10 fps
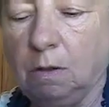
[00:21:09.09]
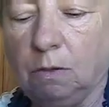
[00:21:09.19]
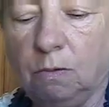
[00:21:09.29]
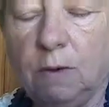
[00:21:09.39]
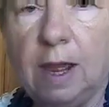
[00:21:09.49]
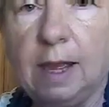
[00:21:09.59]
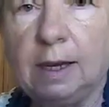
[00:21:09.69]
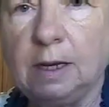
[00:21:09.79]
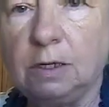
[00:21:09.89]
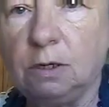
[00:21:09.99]
the red
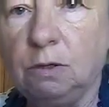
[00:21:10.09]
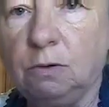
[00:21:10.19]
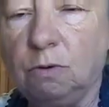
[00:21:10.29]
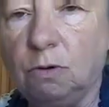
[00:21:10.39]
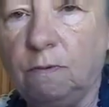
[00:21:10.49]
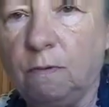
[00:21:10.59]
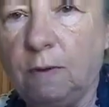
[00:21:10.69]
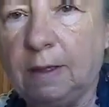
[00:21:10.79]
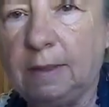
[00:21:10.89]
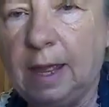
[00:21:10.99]
into the groove
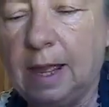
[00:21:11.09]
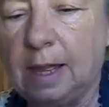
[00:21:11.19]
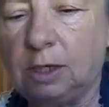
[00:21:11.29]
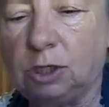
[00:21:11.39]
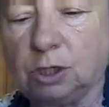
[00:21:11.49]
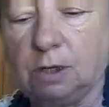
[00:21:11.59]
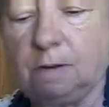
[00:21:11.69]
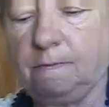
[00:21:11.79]
around the edge.